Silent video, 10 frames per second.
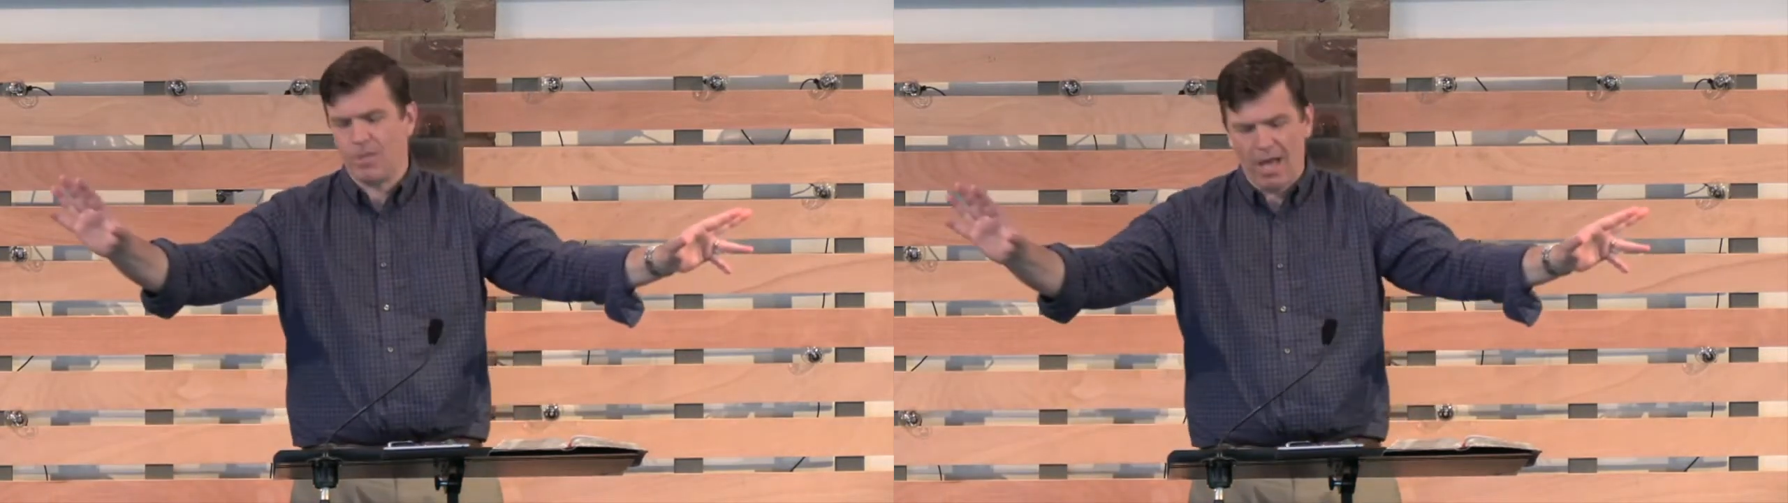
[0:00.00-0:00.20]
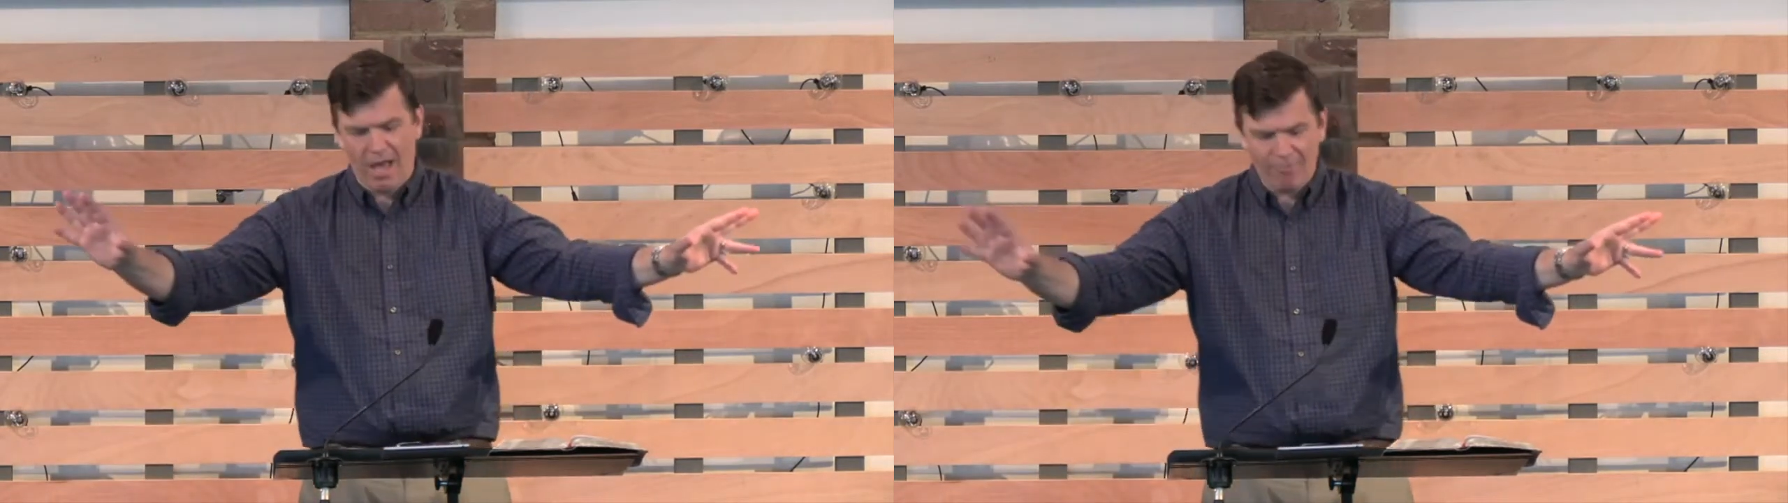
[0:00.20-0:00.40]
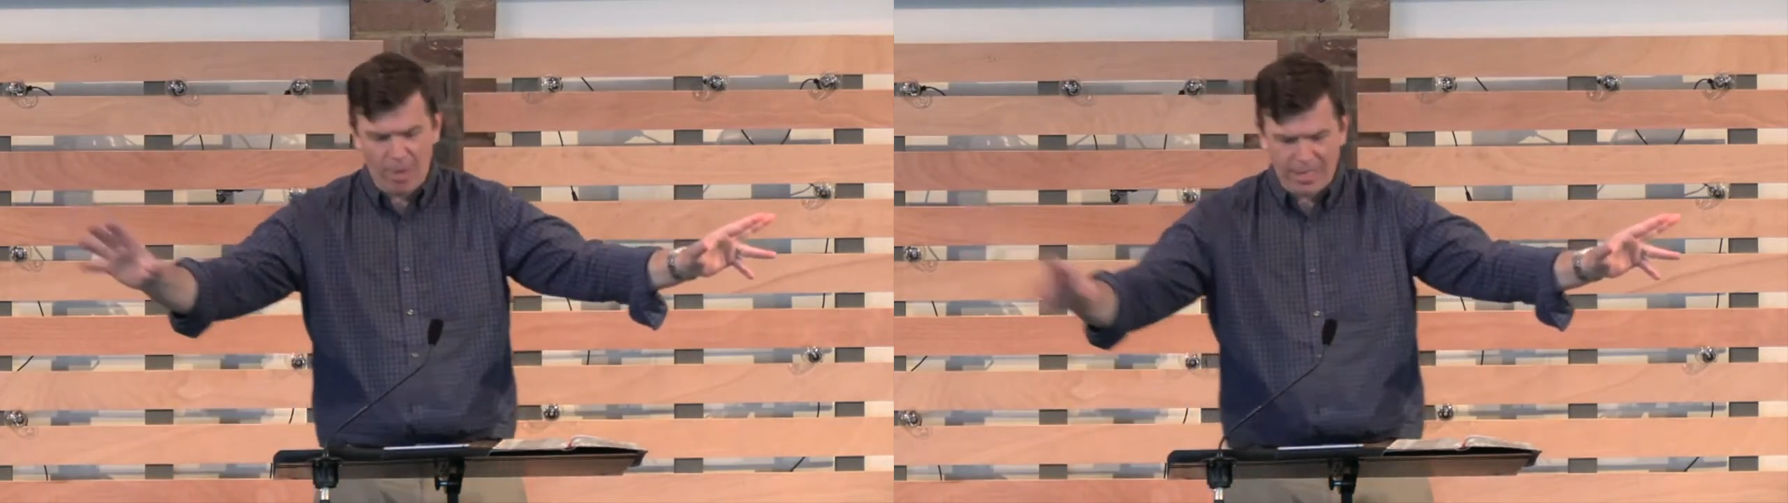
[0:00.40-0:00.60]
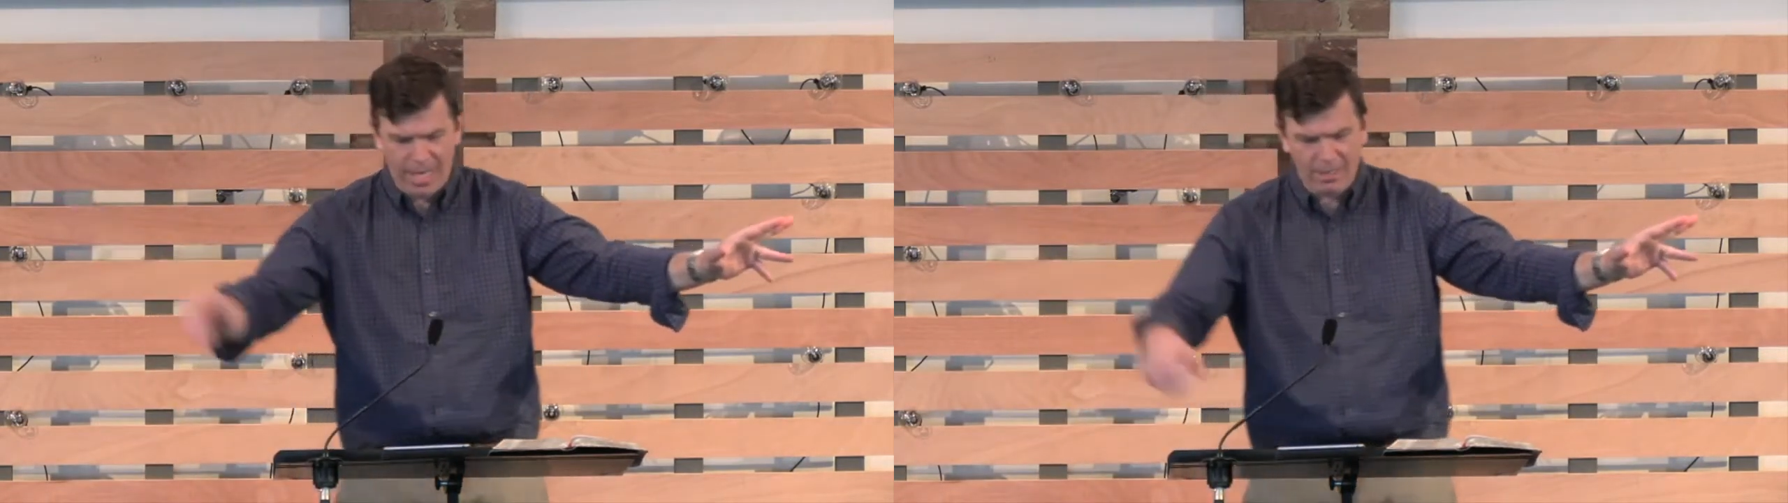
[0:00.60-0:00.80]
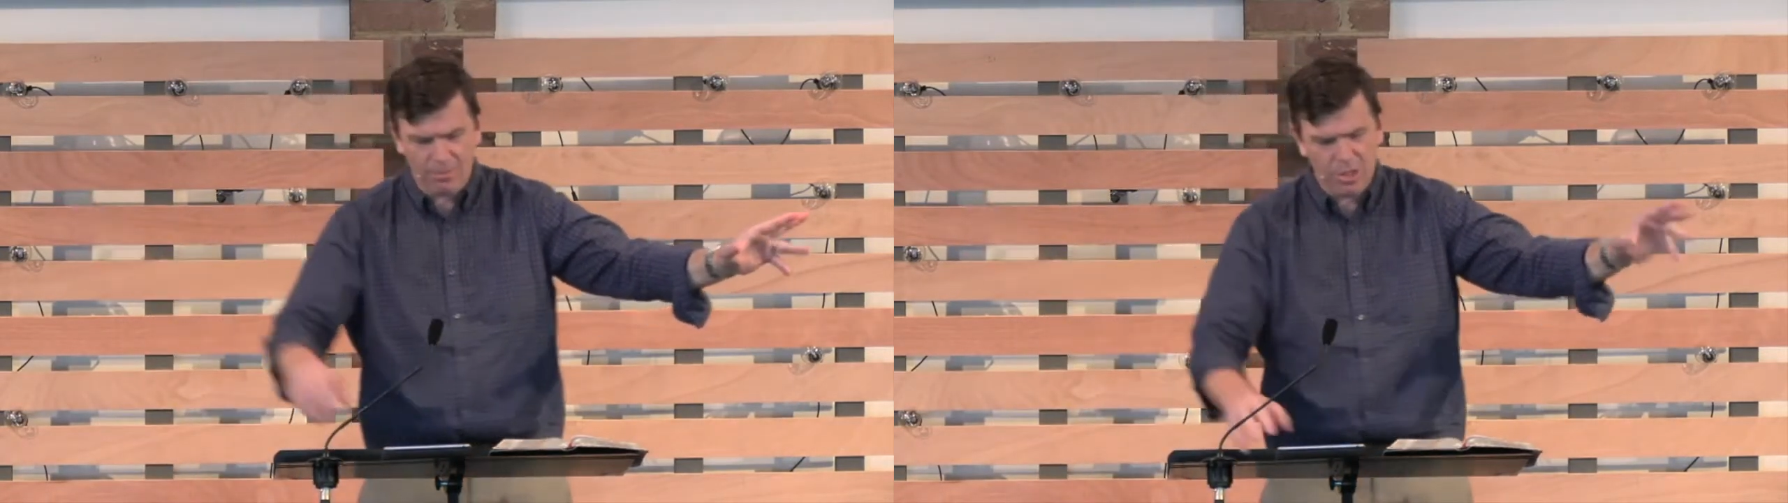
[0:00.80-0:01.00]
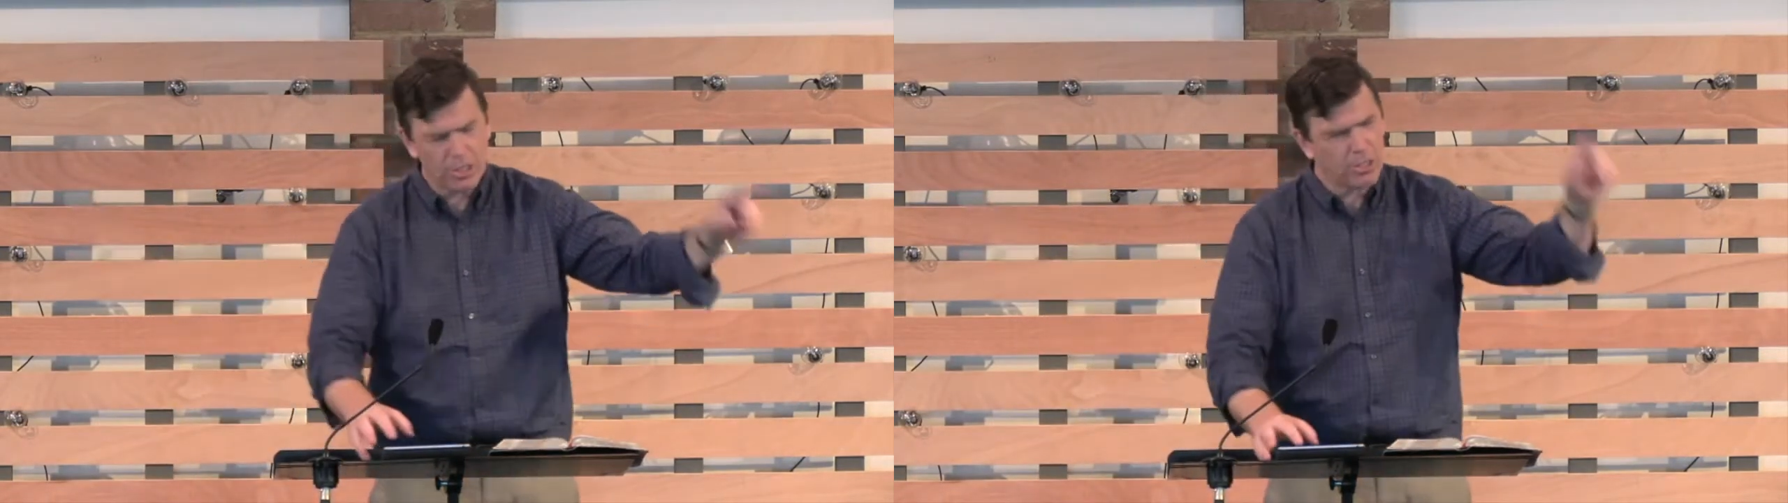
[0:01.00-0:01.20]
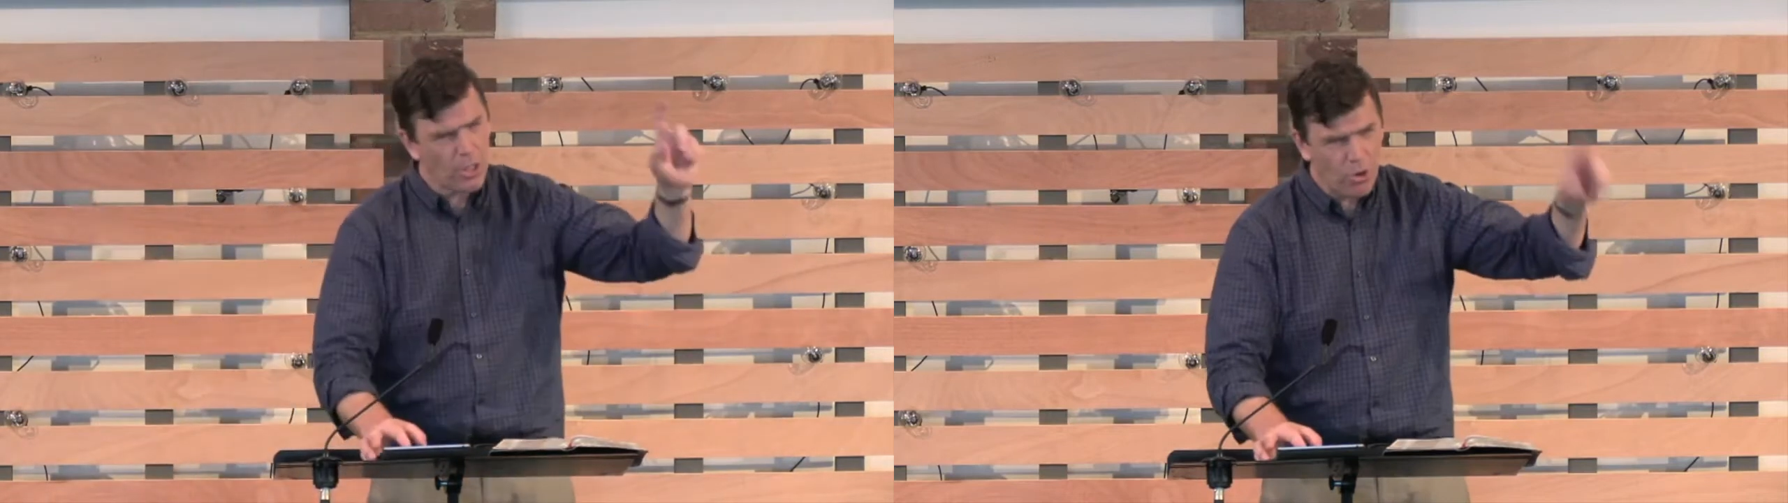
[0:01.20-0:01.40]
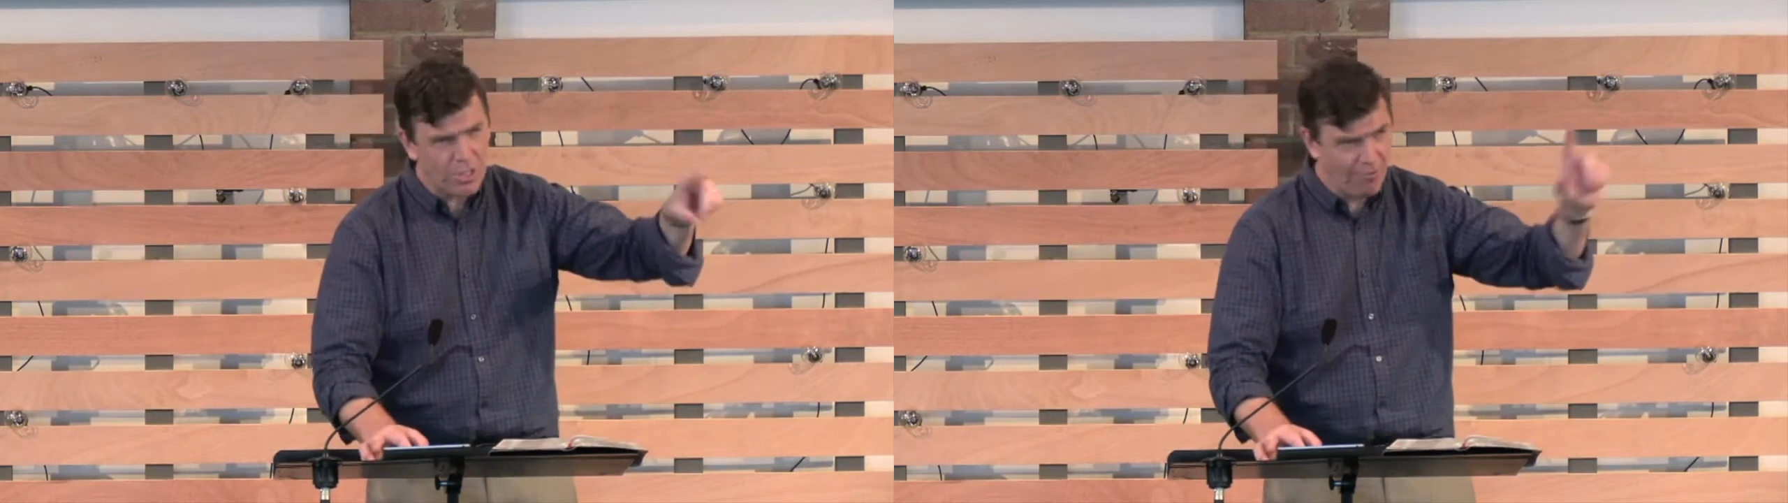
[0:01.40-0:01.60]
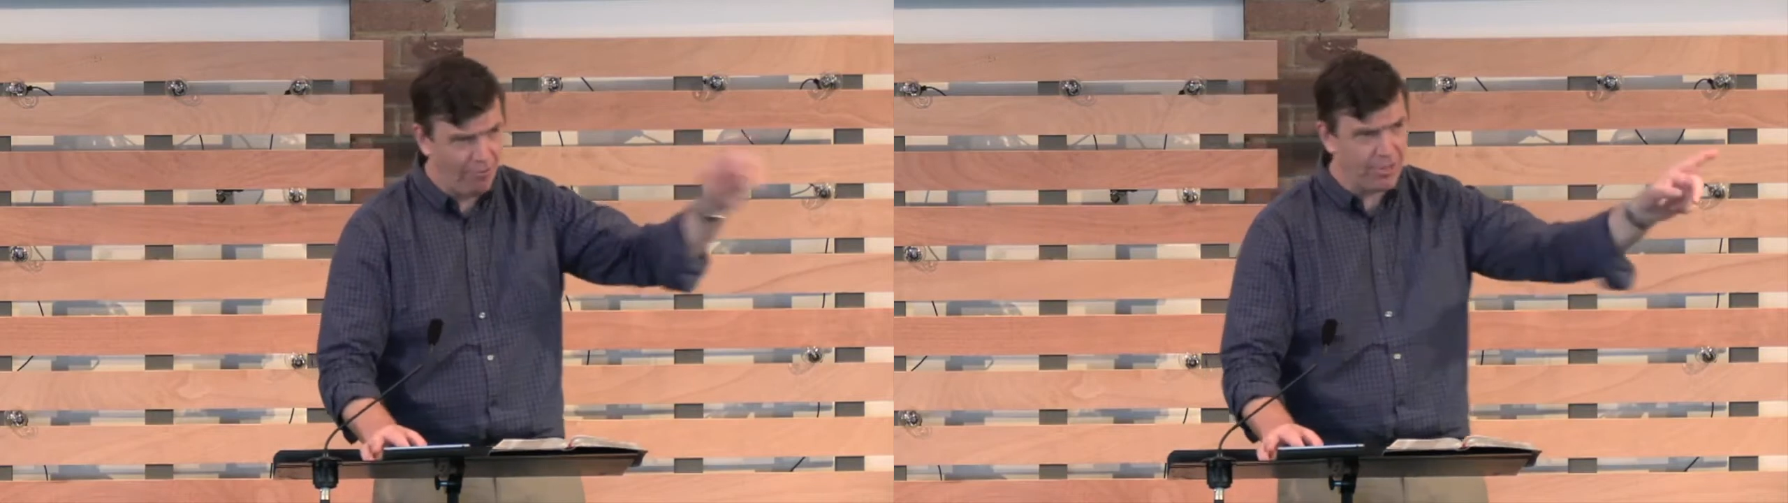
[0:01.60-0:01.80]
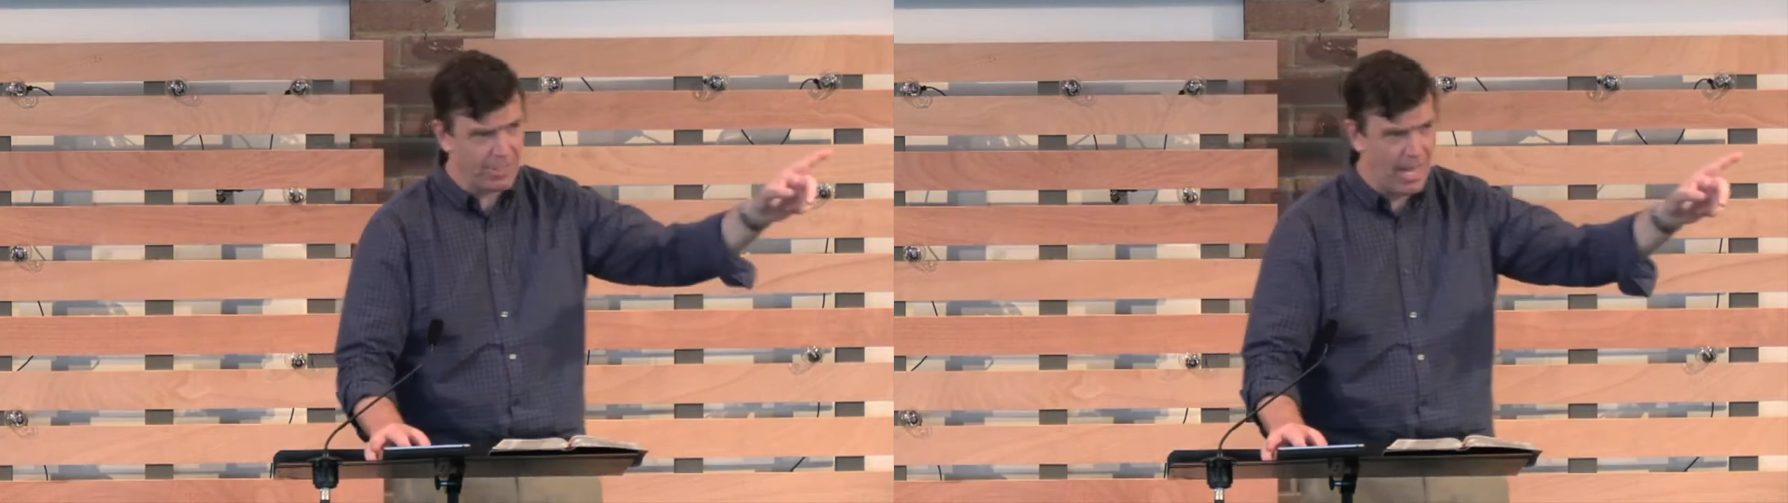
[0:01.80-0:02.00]
half my kingdom. She's so
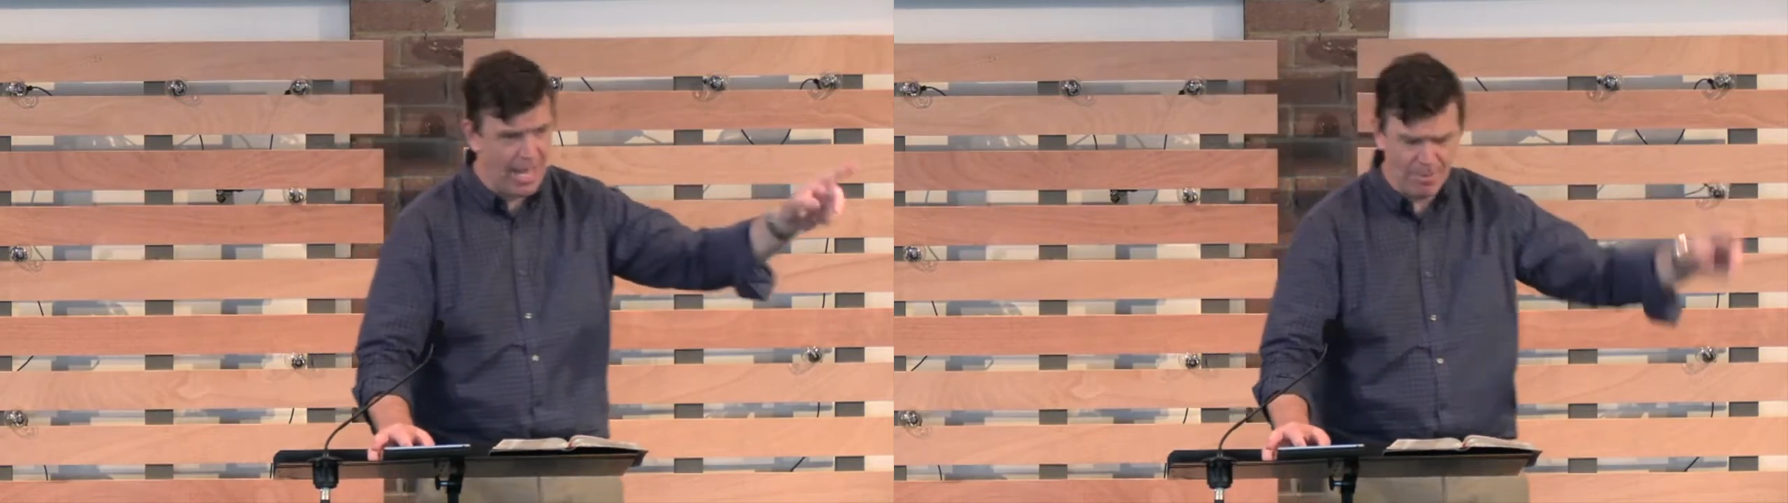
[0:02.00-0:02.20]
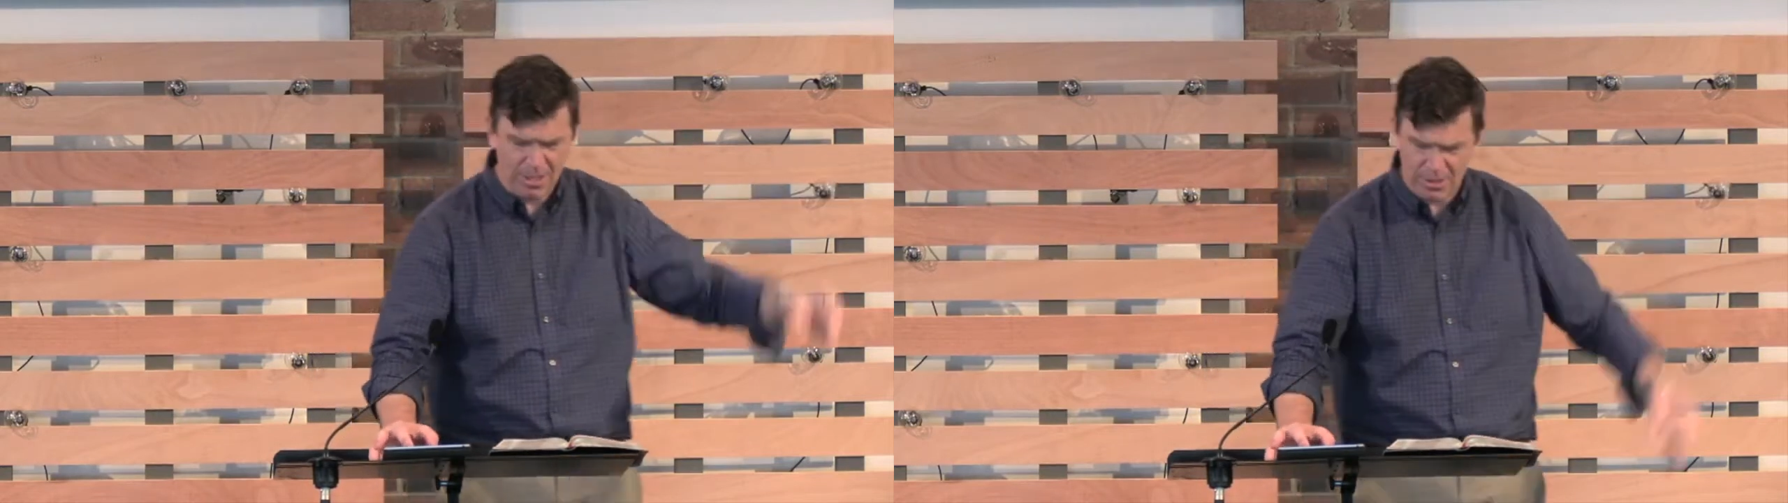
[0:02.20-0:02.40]
different to Haman,